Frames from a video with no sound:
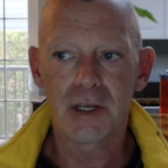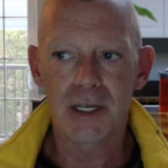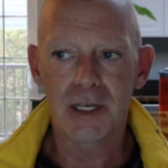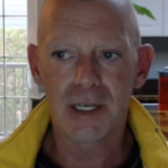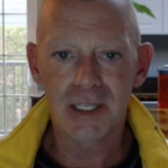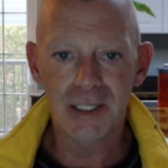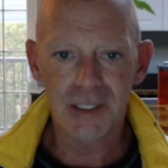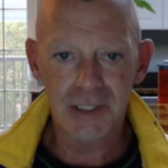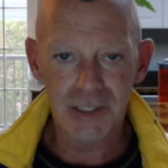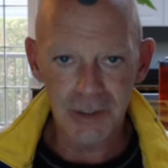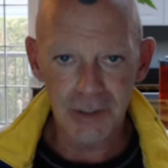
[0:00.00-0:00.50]

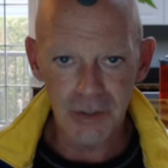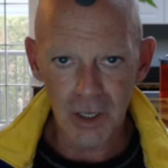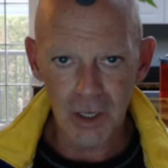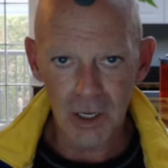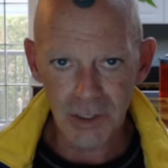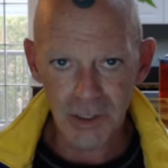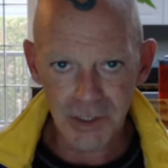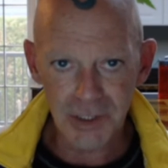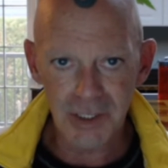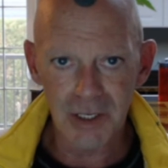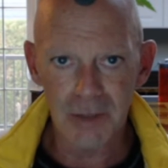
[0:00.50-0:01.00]
It is
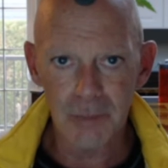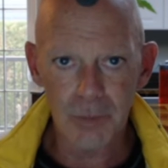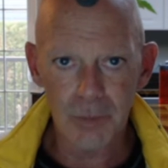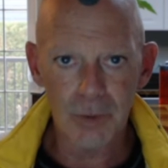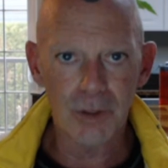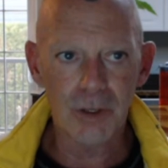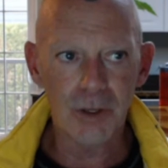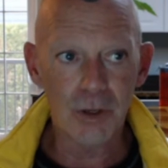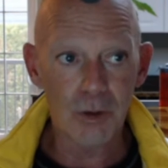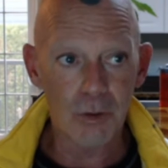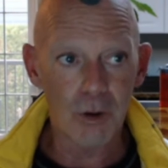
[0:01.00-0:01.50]
not
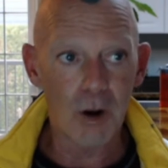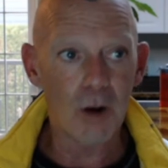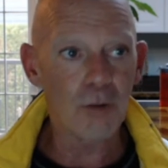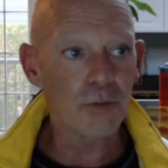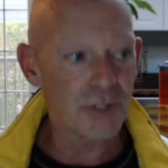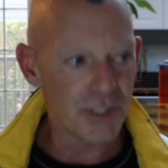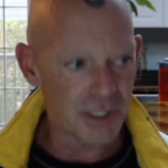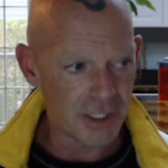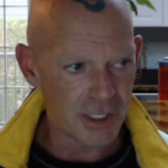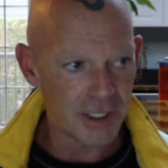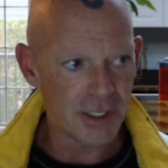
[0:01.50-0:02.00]
something you're out
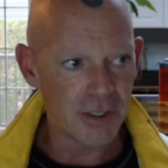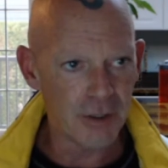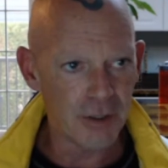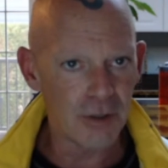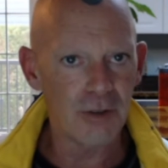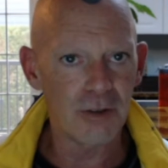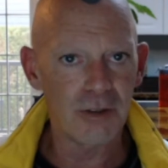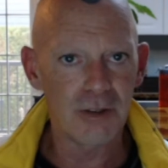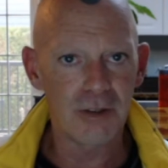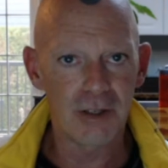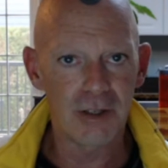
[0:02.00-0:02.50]
to
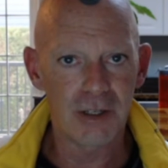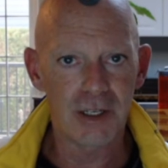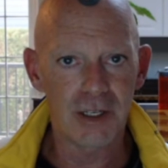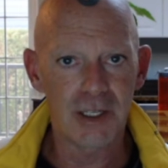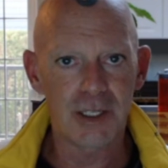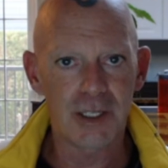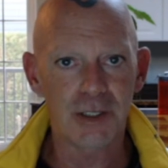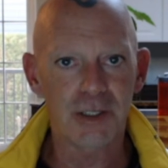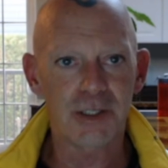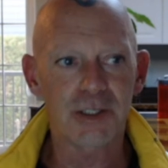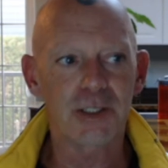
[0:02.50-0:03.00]
kill. It
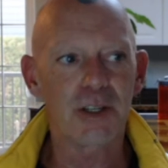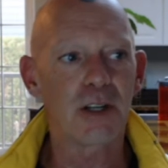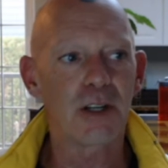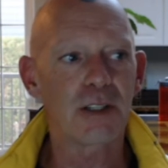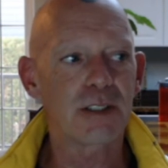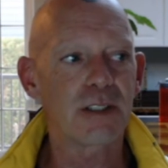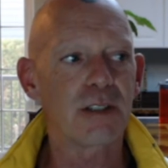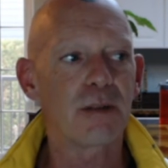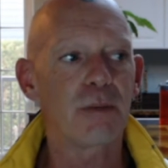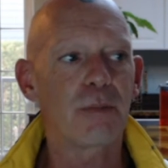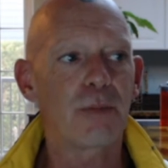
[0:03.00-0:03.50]
is not
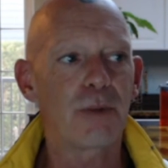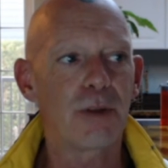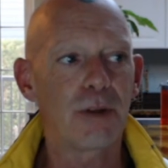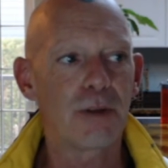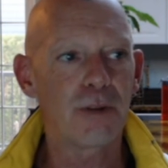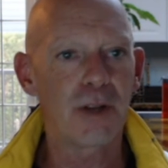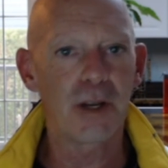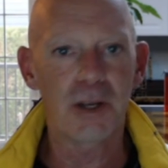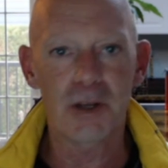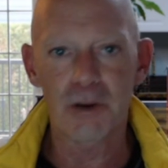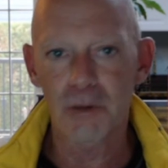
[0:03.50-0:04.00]
something
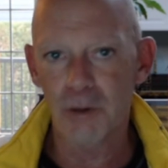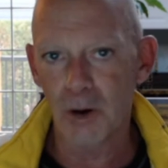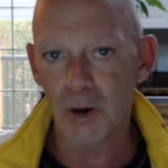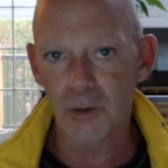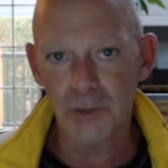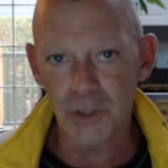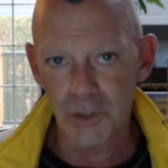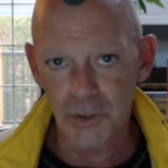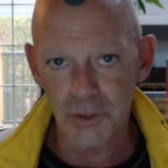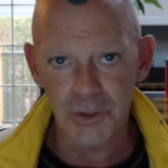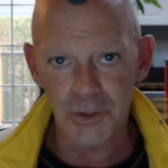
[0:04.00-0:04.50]
that you're
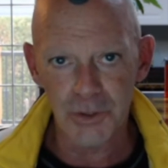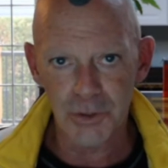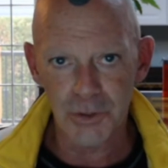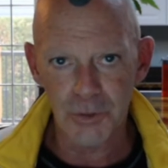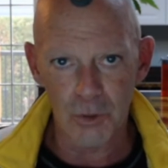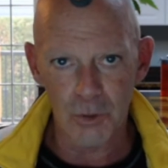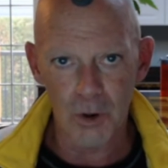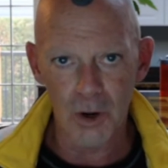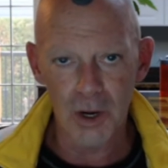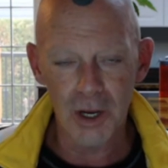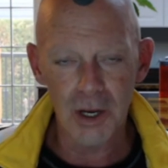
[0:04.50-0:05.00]
out to
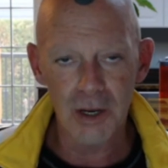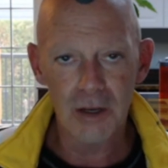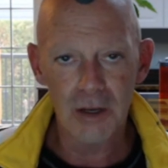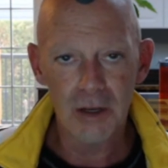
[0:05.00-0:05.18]
destroy.